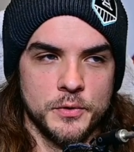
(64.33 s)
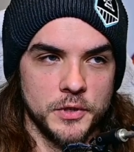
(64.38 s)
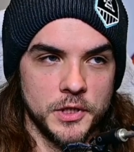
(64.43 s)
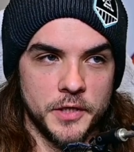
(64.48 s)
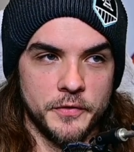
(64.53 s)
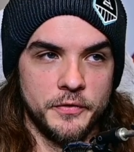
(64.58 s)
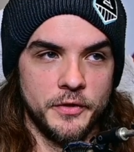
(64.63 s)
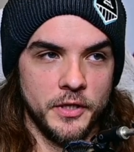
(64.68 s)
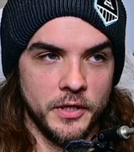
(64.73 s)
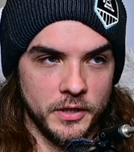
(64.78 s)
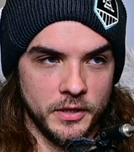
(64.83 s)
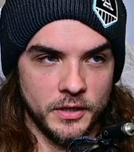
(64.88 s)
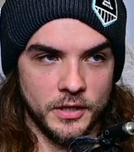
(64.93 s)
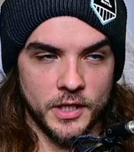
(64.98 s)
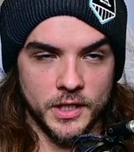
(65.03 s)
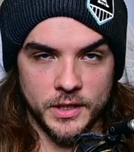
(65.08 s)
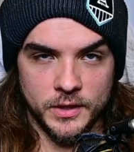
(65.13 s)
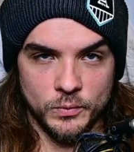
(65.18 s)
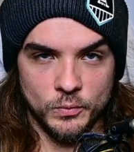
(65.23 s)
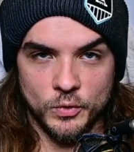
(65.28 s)
we're living in
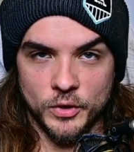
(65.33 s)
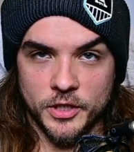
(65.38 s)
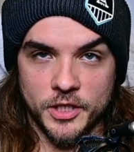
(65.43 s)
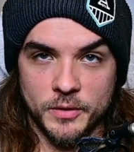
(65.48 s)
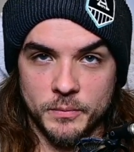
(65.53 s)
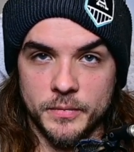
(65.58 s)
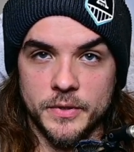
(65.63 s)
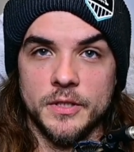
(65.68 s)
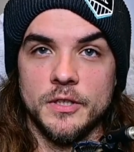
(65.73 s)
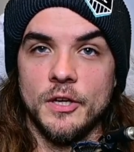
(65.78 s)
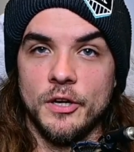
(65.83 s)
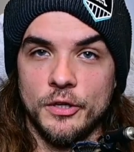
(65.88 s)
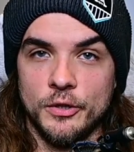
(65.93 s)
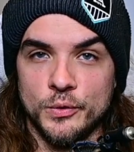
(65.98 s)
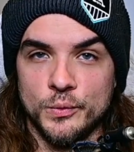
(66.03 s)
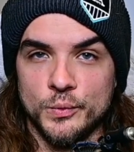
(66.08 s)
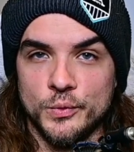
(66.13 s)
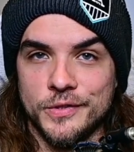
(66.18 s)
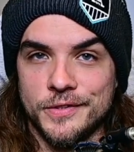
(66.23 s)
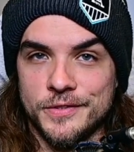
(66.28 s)
and what can be
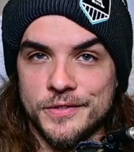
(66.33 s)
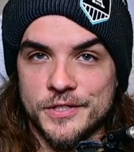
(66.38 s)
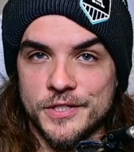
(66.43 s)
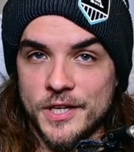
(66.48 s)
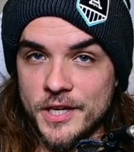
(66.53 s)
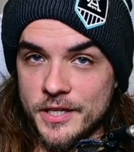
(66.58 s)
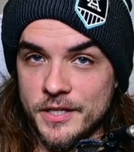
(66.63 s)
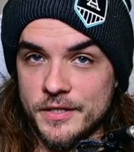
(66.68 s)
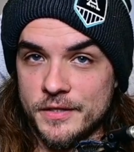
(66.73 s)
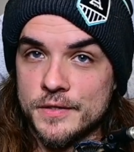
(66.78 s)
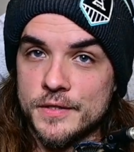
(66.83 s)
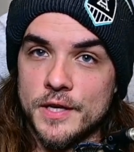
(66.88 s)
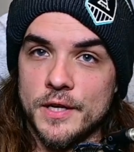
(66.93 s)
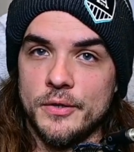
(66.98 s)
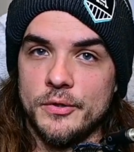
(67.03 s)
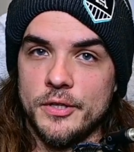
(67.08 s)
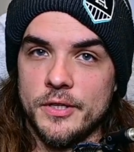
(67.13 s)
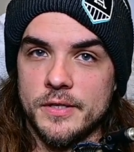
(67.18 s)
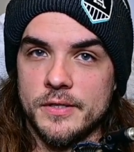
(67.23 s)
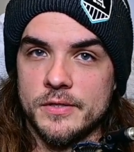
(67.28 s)
done with science
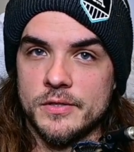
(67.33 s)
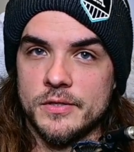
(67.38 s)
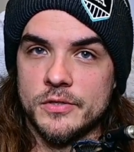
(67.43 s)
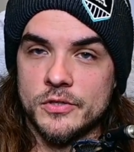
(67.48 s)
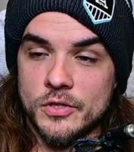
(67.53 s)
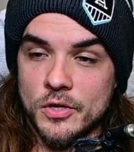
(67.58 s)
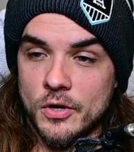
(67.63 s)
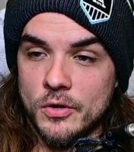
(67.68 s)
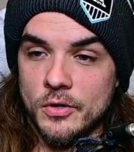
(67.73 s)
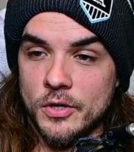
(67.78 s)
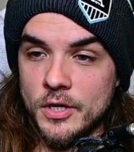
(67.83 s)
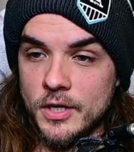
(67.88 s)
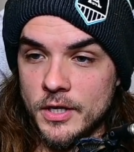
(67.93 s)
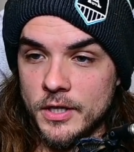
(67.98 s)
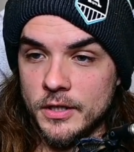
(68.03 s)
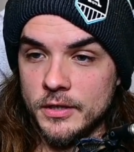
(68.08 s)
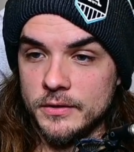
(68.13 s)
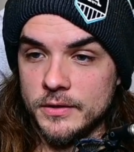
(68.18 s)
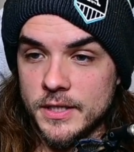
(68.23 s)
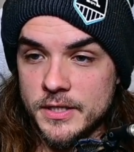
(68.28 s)
nowadays. So
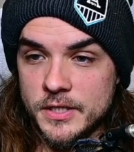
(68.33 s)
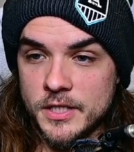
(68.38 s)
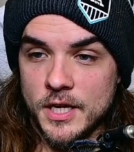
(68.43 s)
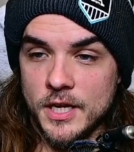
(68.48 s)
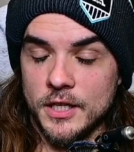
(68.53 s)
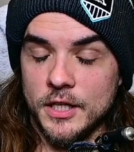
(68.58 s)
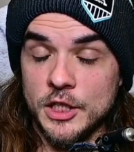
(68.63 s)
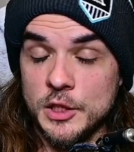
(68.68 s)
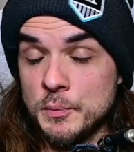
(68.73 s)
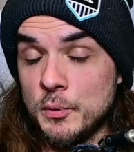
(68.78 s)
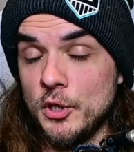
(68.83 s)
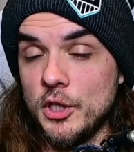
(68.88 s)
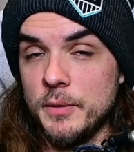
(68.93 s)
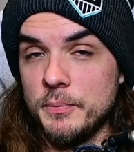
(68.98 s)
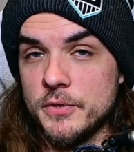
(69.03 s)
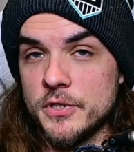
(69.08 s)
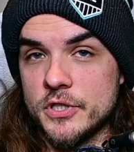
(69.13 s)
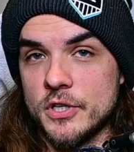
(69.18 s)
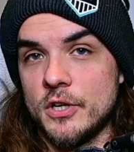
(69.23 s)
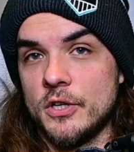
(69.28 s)
let's pull
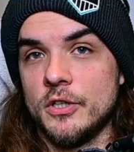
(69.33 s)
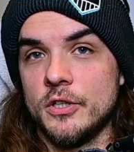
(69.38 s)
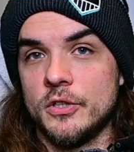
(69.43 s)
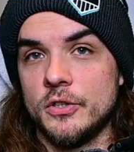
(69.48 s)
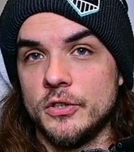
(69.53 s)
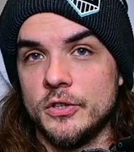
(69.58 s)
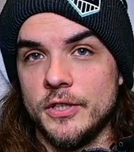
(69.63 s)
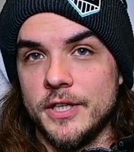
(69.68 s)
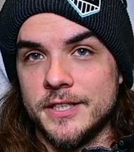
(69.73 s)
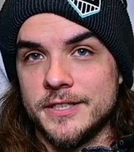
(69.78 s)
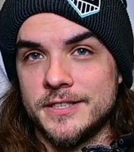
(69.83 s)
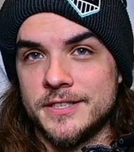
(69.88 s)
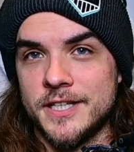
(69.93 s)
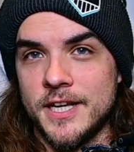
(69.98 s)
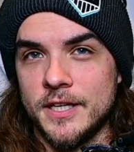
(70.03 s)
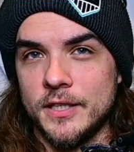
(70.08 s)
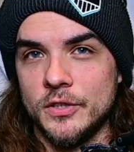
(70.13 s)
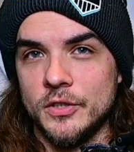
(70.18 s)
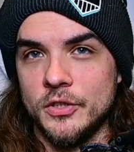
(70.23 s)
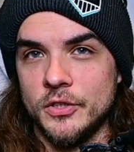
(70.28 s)
up this article and
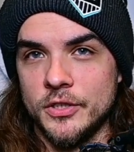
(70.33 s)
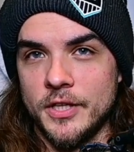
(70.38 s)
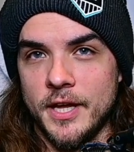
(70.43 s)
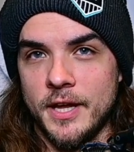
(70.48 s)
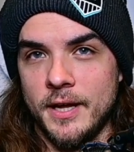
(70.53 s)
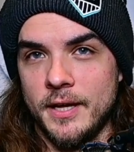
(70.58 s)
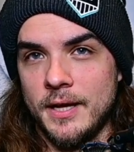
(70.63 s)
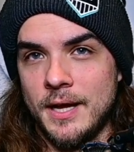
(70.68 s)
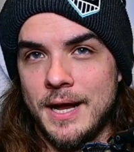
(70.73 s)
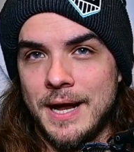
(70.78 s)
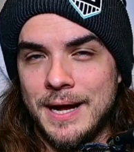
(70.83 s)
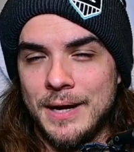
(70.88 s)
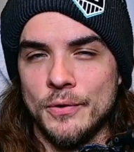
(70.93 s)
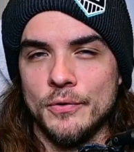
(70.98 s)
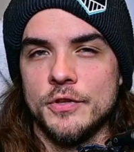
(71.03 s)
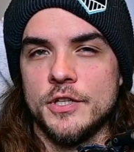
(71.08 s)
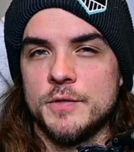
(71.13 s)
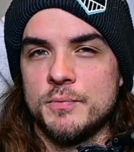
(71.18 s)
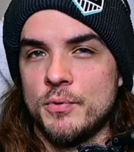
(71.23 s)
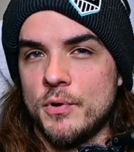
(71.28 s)
take a look at
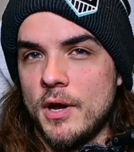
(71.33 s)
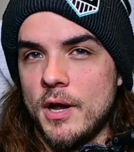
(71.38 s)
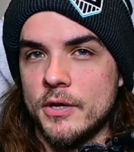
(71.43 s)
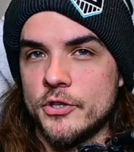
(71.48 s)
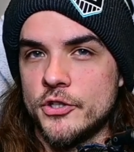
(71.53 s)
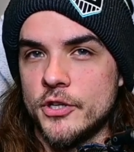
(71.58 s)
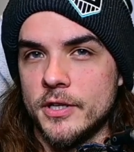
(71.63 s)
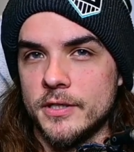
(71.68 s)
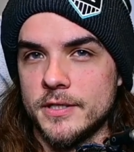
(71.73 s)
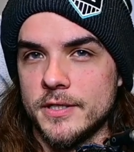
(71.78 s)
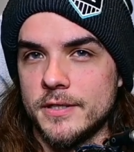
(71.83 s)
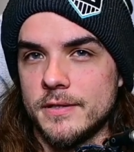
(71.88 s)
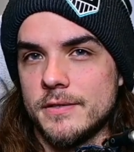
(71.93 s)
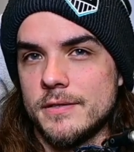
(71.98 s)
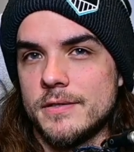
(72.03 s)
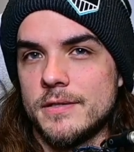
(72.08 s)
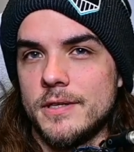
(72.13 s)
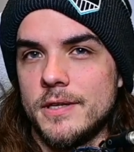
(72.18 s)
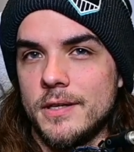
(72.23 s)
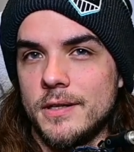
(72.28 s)
how this project
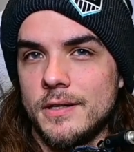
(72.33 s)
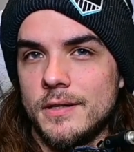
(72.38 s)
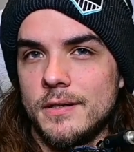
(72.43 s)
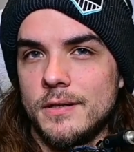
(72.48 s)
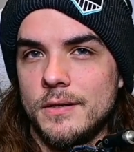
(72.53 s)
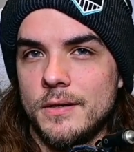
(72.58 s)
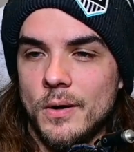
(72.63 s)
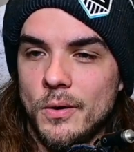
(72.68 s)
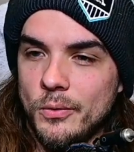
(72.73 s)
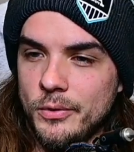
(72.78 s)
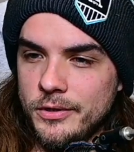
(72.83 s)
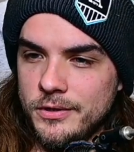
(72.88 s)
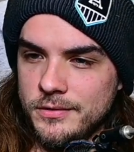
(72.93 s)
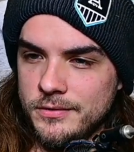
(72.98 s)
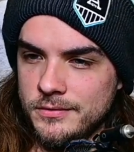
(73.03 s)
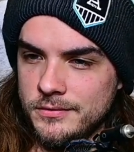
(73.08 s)
is getting going.